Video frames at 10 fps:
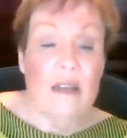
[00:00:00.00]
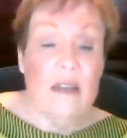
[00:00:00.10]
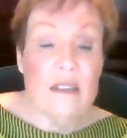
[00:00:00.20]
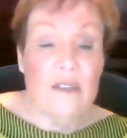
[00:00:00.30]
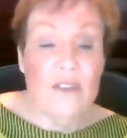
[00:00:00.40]

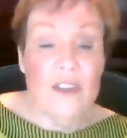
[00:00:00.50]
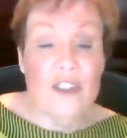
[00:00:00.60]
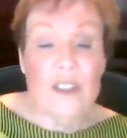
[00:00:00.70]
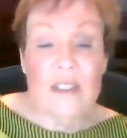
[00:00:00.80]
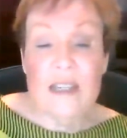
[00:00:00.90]

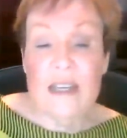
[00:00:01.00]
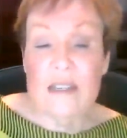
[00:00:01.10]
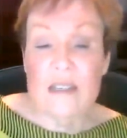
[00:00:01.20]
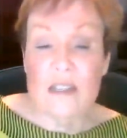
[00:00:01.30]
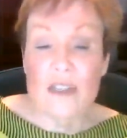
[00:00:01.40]
Sufficiency
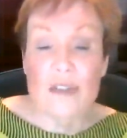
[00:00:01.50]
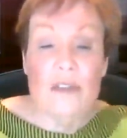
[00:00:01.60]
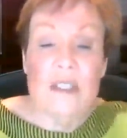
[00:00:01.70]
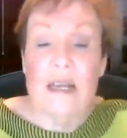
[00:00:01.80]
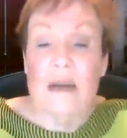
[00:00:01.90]
isn't 2
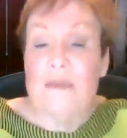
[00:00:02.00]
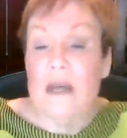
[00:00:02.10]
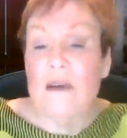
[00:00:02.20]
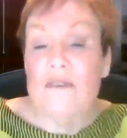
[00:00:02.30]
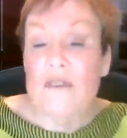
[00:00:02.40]
steps
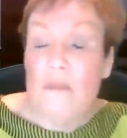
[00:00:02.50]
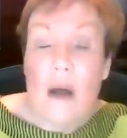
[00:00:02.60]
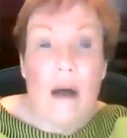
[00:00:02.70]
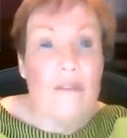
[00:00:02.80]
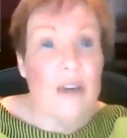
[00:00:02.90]
up from
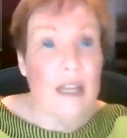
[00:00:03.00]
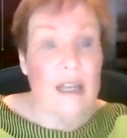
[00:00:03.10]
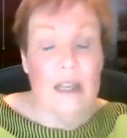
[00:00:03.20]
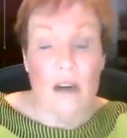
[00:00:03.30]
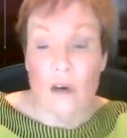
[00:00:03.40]

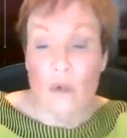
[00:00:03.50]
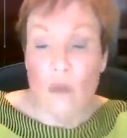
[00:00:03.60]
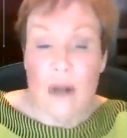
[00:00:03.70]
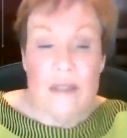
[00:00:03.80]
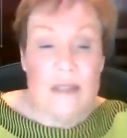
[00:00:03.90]
poverty or
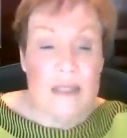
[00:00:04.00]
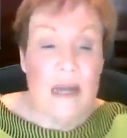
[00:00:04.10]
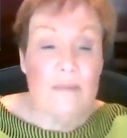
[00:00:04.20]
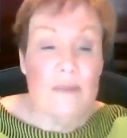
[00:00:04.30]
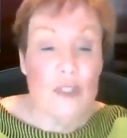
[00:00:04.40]
1
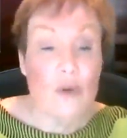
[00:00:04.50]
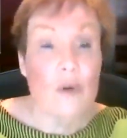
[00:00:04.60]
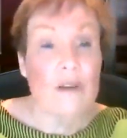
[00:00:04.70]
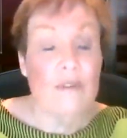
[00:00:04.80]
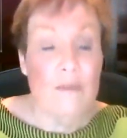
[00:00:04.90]
step
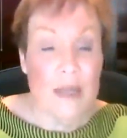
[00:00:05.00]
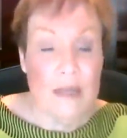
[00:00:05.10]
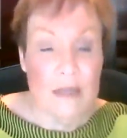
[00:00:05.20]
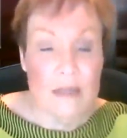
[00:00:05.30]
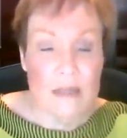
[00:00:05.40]
short of
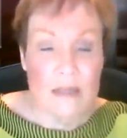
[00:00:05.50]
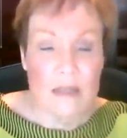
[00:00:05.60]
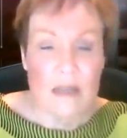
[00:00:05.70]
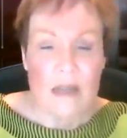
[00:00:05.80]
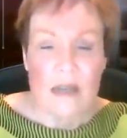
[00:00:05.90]
abundance.
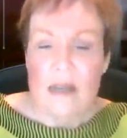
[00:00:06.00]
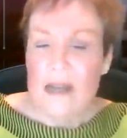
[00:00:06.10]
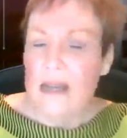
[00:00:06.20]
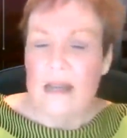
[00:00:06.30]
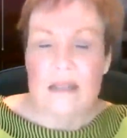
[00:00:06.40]

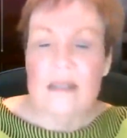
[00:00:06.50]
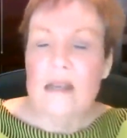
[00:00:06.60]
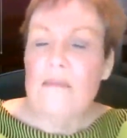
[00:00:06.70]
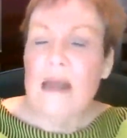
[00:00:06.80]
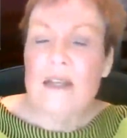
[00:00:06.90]
It isn't
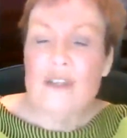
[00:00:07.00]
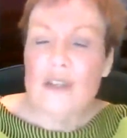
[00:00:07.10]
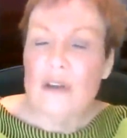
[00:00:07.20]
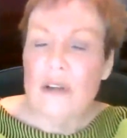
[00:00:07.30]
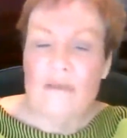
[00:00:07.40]
a
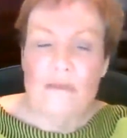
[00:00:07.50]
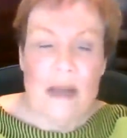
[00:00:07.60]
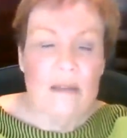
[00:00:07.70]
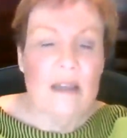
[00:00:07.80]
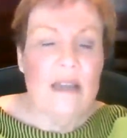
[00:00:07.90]
measure of
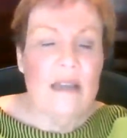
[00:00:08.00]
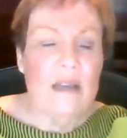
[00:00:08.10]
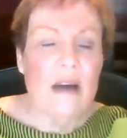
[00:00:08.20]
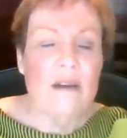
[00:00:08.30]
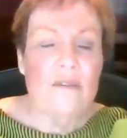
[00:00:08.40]
barely
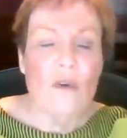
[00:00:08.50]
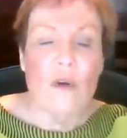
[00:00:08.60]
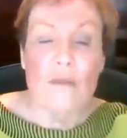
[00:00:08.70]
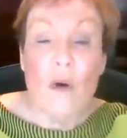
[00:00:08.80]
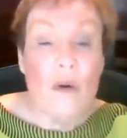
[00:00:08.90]
enough
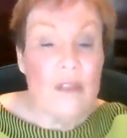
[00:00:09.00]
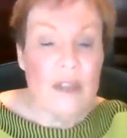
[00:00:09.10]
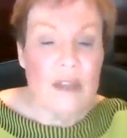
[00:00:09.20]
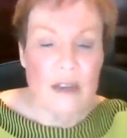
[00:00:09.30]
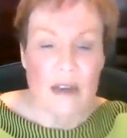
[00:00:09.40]
or more
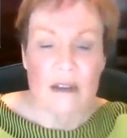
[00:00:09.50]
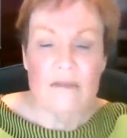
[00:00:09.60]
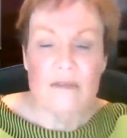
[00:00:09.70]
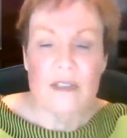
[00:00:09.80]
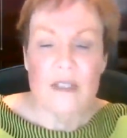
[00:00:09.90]
than
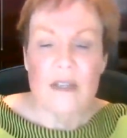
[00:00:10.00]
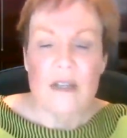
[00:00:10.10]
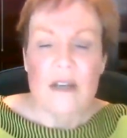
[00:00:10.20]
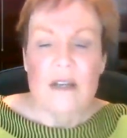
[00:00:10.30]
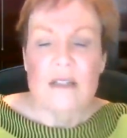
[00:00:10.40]
enough.
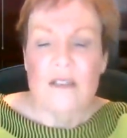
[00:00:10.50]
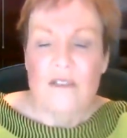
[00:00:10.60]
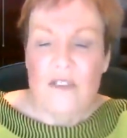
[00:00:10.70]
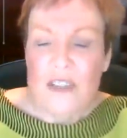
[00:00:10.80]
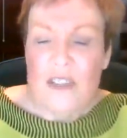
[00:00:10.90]

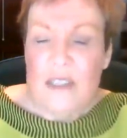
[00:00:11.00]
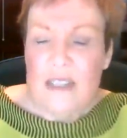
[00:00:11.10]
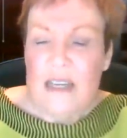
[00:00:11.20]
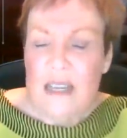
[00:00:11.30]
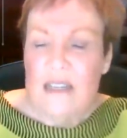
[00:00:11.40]

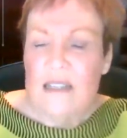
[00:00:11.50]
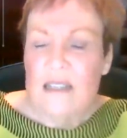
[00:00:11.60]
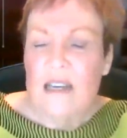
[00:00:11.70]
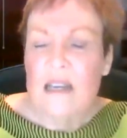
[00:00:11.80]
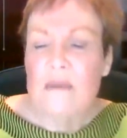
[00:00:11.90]
Sufficiency
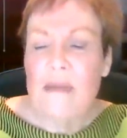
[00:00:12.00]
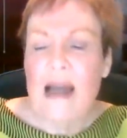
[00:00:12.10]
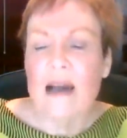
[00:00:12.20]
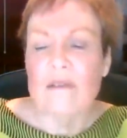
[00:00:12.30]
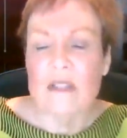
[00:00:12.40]
isn't an
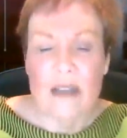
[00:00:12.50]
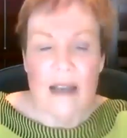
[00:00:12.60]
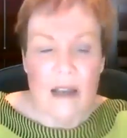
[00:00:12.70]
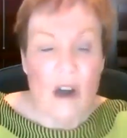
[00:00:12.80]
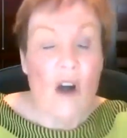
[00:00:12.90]
amount
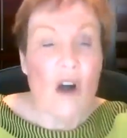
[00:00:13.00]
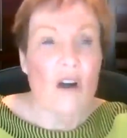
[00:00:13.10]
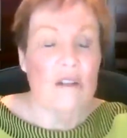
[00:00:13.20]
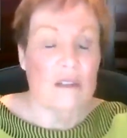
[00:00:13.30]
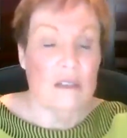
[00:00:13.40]
at
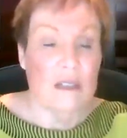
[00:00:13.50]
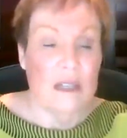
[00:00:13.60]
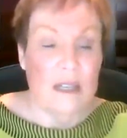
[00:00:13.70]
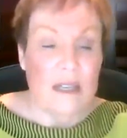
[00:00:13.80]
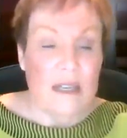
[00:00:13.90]
all.
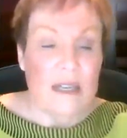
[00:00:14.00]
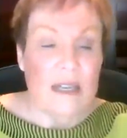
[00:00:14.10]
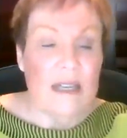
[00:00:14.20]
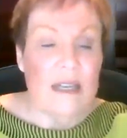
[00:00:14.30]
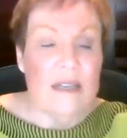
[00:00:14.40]

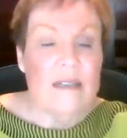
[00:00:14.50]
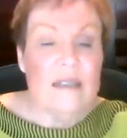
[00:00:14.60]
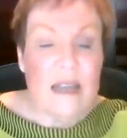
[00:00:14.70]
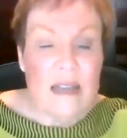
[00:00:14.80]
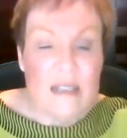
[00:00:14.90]
It is
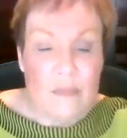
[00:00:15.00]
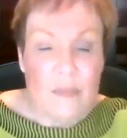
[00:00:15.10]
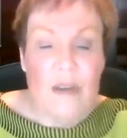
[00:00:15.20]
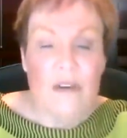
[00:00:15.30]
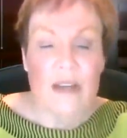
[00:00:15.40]
an
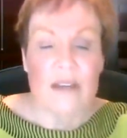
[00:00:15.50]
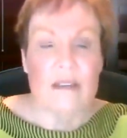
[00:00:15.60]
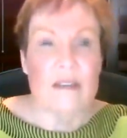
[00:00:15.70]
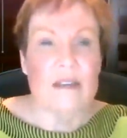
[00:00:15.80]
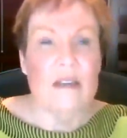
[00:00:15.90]

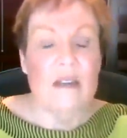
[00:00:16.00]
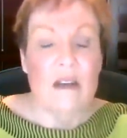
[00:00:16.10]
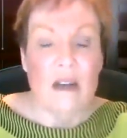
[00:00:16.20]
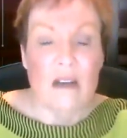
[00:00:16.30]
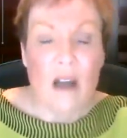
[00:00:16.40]
experience,
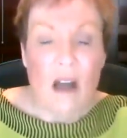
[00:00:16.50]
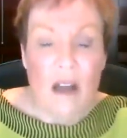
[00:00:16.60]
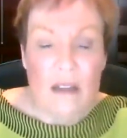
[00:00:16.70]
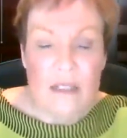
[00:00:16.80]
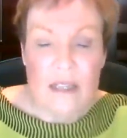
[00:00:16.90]
a
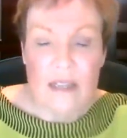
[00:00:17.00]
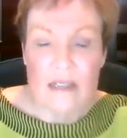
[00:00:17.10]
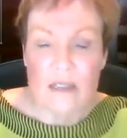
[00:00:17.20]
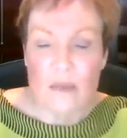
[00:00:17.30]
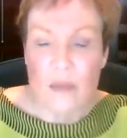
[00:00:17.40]

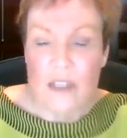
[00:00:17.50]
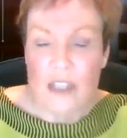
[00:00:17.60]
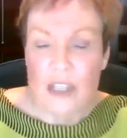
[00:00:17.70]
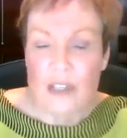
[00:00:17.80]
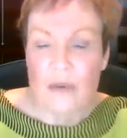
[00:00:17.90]
context we
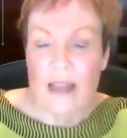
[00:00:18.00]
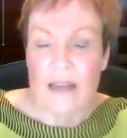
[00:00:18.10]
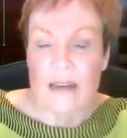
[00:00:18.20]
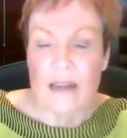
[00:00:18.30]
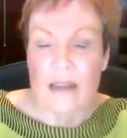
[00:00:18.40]

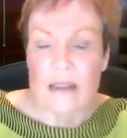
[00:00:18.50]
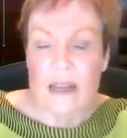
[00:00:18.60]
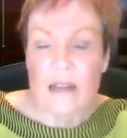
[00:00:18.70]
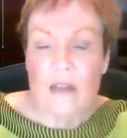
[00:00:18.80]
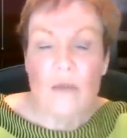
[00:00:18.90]
generate, a
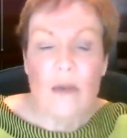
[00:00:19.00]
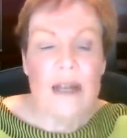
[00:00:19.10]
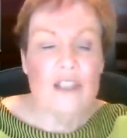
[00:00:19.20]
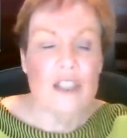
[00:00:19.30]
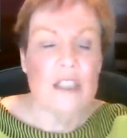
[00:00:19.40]

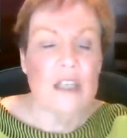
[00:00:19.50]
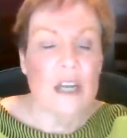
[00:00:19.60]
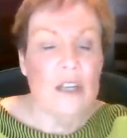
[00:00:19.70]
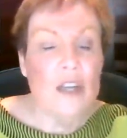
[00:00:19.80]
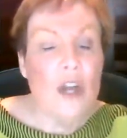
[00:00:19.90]
declaration,
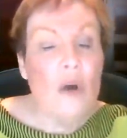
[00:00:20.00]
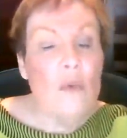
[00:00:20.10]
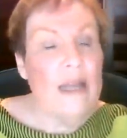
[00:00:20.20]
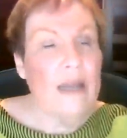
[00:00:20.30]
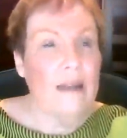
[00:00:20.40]
a
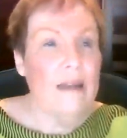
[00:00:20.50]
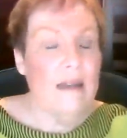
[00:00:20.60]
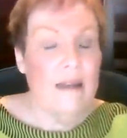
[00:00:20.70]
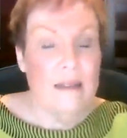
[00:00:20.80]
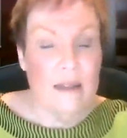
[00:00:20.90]
knowing
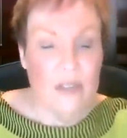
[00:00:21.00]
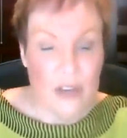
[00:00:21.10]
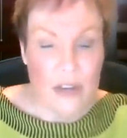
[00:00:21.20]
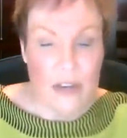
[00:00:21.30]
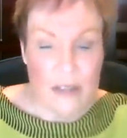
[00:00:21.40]
that
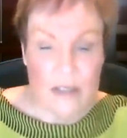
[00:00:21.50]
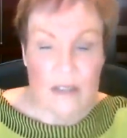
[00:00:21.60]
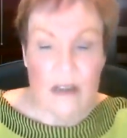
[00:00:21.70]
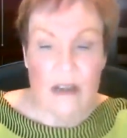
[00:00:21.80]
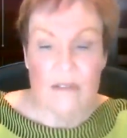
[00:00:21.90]
there is
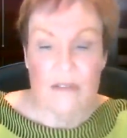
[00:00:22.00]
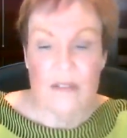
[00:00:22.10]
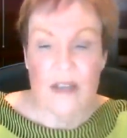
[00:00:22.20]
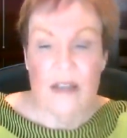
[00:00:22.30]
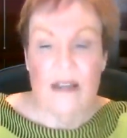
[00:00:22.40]
enough
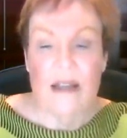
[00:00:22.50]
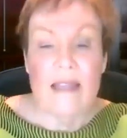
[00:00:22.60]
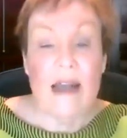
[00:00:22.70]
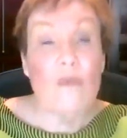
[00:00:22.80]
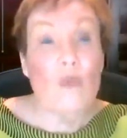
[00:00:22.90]
and
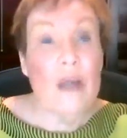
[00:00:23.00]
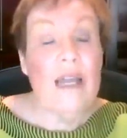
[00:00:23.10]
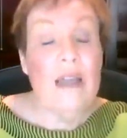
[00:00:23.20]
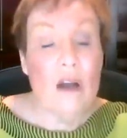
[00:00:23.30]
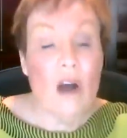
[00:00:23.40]
that
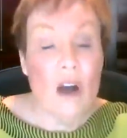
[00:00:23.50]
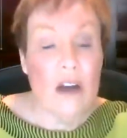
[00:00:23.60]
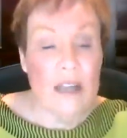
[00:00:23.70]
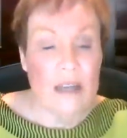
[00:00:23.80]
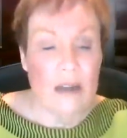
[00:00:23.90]
we are
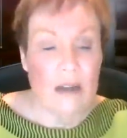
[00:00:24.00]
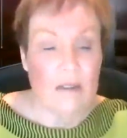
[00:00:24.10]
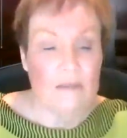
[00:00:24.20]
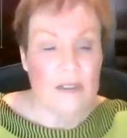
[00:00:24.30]
enough.